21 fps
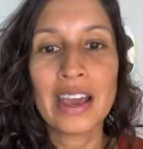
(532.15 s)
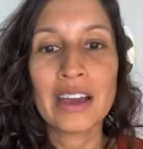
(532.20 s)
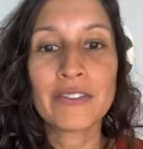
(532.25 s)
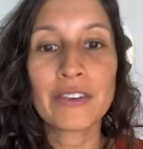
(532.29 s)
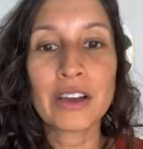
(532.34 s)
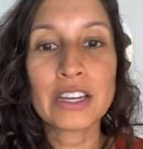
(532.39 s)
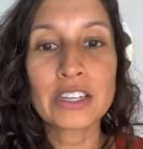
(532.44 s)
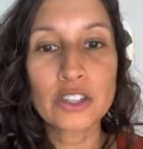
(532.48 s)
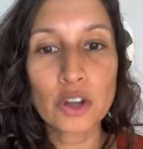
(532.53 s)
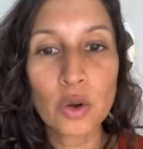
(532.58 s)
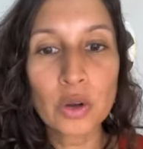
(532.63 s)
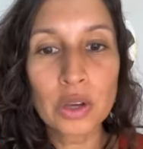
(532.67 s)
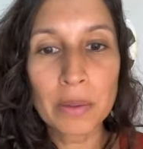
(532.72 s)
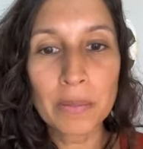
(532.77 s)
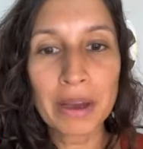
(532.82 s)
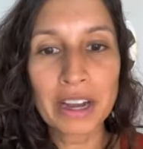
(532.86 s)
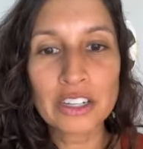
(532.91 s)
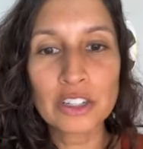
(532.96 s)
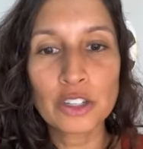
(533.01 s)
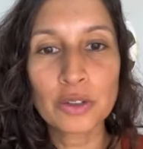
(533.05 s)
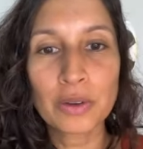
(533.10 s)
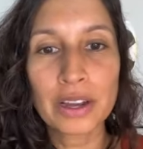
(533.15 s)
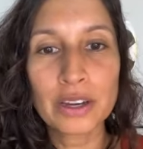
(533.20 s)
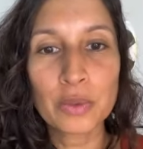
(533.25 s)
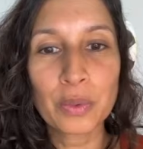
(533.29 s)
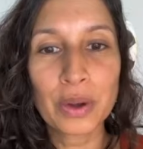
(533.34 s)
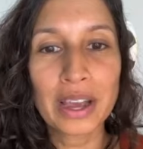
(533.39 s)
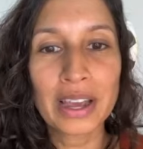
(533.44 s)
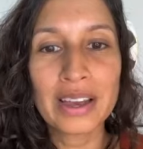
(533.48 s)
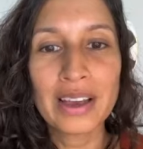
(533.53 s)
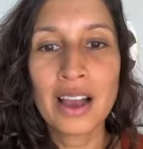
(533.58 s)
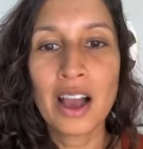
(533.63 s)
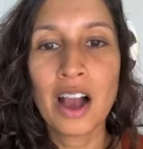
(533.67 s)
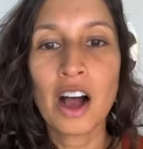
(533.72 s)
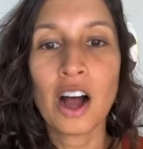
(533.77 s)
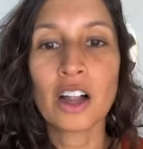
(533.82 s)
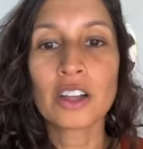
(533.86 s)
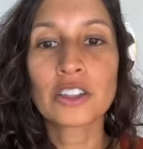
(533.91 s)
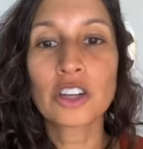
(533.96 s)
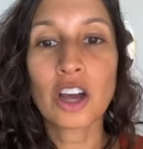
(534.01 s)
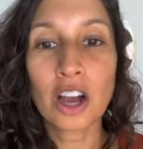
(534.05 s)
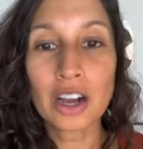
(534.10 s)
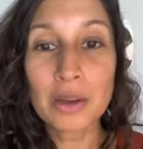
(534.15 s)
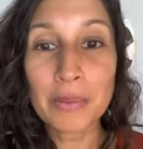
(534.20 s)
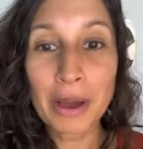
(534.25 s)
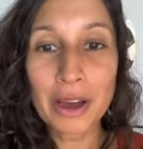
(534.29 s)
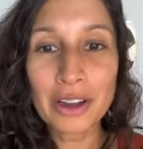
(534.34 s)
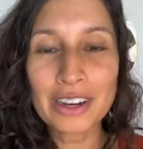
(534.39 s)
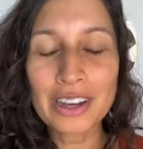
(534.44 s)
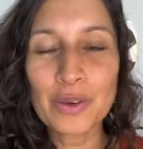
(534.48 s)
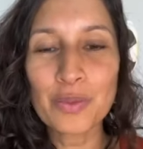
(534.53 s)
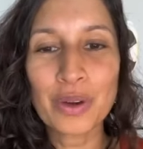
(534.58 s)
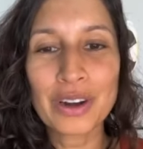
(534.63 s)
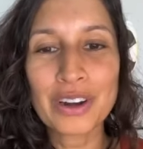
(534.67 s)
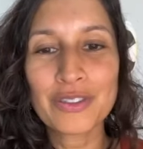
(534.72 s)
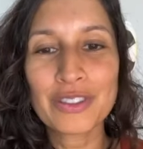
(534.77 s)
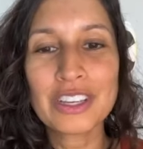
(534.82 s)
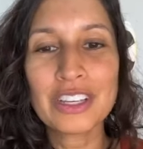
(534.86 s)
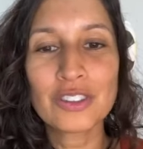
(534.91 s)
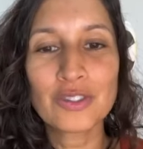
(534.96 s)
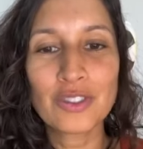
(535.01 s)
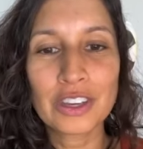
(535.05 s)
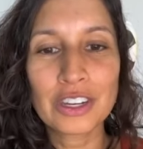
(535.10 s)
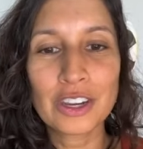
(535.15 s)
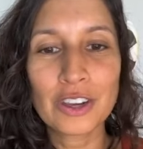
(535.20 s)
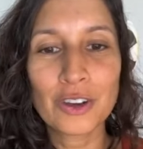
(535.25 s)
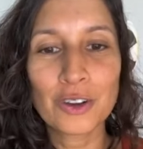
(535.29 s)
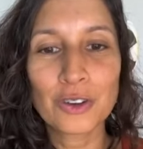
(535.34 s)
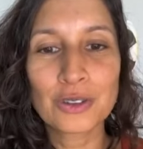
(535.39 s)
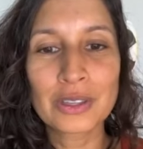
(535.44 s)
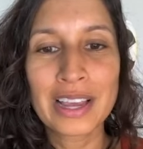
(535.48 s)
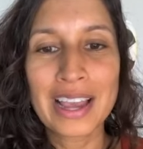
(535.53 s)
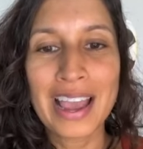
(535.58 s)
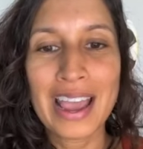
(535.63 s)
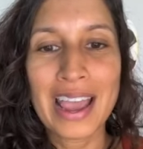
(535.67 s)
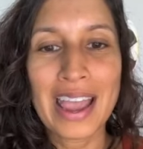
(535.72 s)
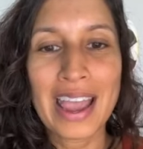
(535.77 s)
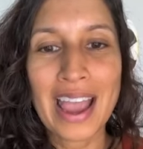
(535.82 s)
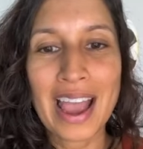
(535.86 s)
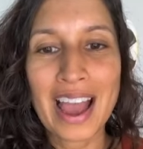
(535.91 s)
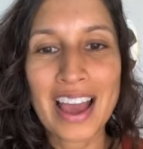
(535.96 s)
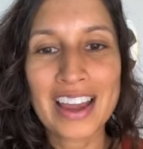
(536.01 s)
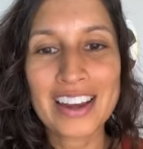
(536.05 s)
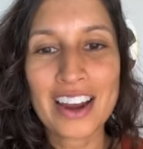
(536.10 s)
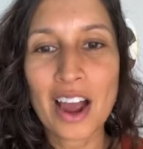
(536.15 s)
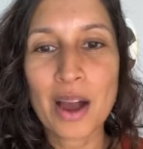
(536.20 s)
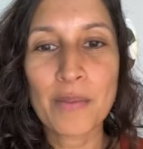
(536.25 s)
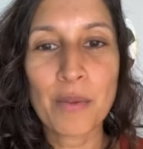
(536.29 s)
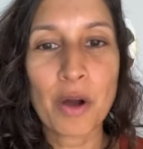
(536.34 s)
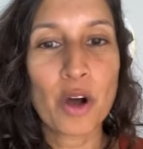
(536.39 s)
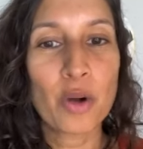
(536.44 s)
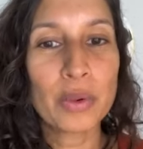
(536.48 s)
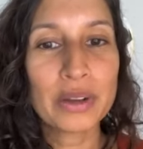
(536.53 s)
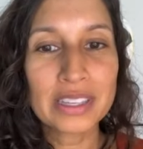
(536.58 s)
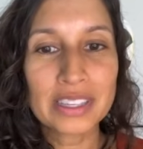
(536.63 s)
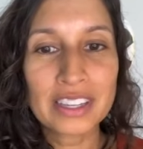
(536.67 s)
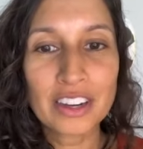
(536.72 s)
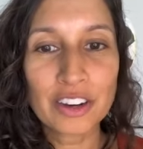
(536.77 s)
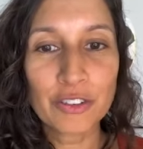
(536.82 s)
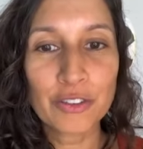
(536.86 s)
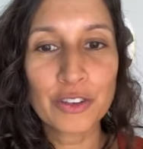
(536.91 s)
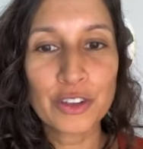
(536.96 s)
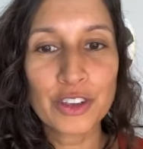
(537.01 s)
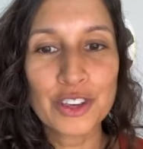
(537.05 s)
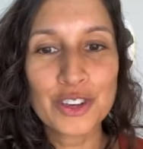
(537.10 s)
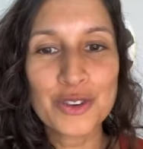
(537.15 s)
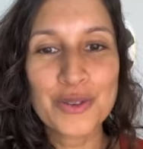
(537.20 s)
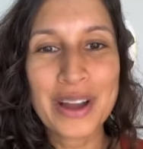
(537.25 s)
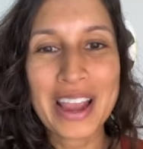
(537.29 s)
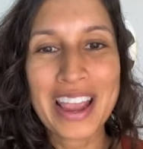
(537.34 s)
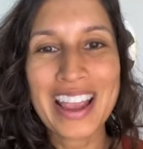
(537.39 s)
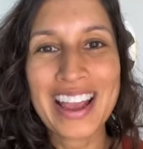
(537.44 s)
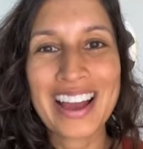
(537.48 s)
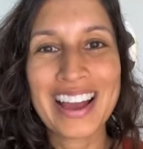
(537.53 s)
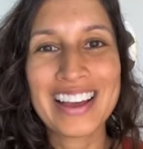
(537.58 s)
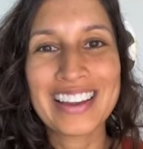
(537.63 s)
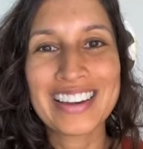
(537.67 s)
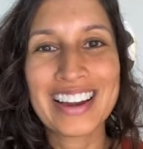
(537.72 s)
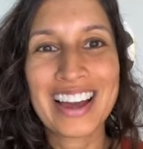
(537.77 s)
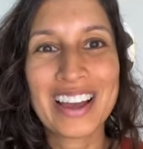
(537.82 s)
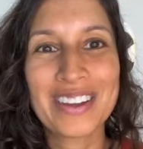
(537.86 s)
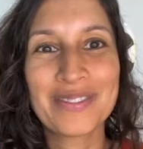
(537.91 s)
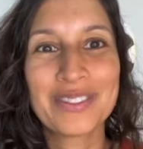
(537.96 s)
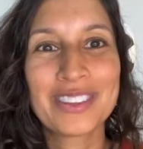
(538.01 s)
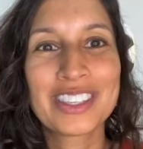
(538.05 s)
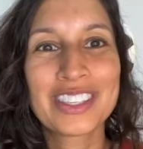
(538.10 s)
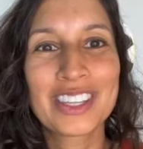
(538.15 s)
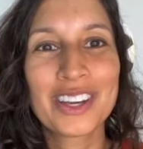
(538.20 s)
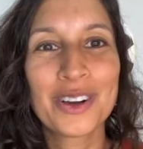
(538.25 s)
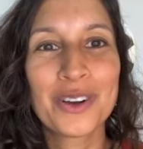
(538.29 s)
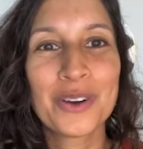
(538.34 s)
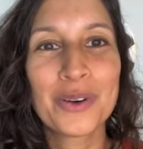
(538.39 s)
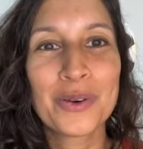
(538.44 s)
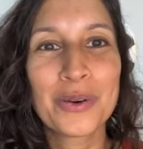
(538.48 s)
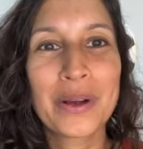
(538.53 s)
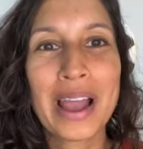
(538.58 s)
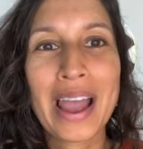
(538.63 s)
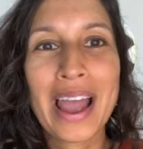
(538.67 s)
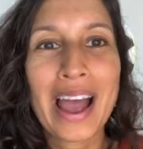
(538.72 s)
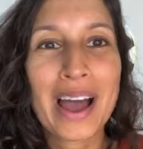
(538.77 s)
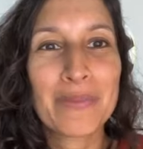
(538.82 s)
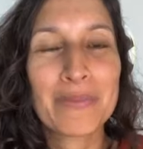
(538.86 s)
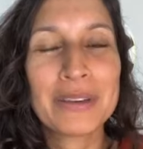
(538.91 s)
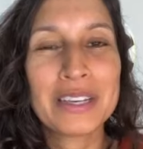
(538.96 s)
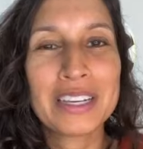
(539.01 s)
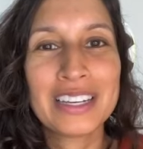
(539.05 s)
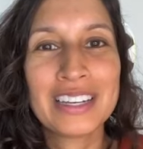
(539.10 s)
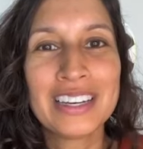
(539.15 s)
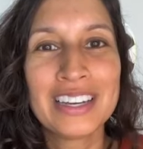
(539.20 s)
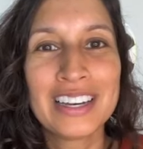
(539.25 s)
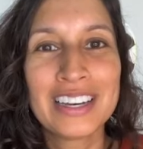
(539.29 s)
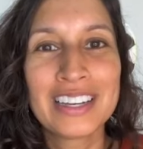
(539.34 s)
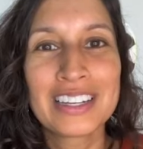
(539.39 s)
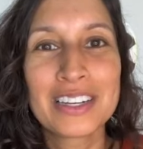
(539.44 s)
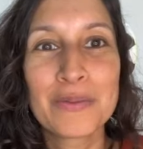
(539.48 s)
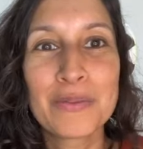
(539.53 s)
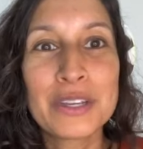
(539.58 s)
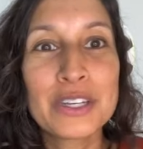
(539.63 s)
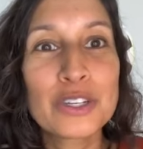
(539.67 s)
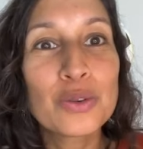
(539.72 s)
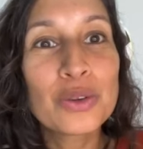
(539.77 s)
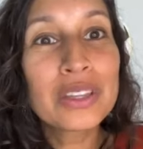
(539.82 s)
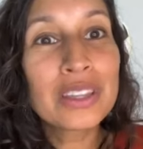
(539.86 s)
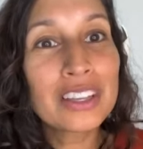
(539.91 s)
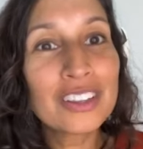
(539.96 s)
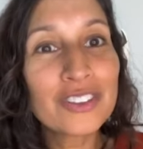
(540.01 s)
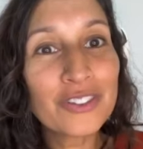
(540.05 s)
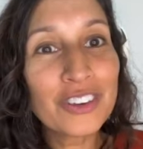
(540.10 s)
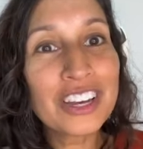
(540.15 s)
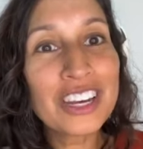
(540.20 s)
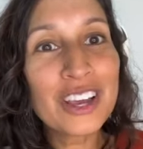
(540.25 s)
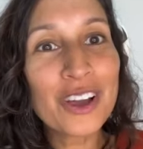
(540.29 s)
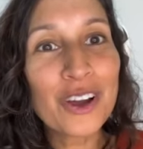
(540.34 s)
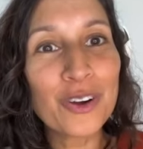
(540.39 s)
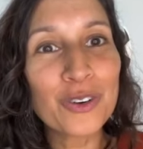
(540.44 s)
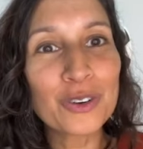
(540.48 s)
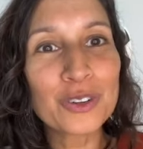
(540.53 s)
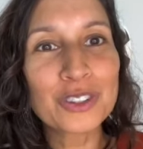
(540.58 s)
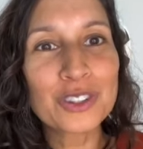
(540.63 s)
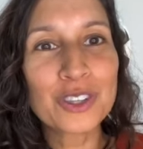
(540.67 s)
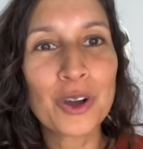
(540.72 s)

If I don't get back to you right away, I'll talk about it in one of these videos. And I'm always here for you. And I'm so happy to be doing these videos.